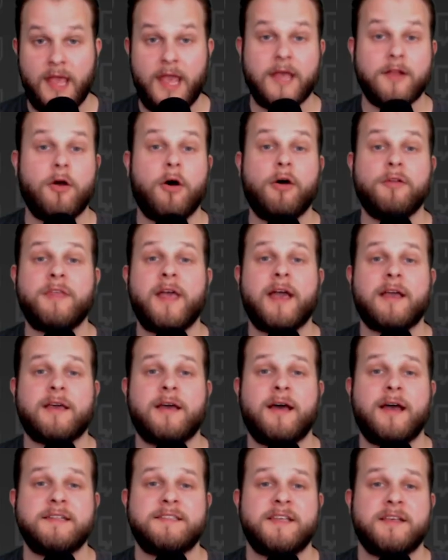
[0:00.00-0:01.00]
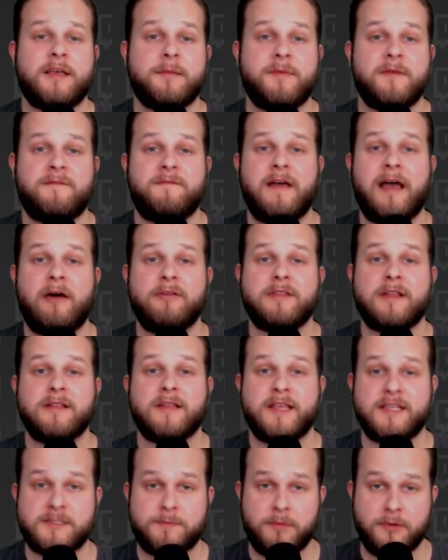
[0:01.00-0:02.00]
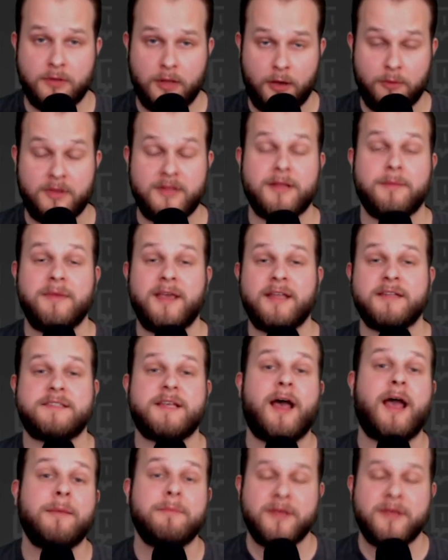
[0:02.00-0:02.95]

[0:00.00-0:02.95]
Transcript: And all that content can be found in the links below. In the meantime,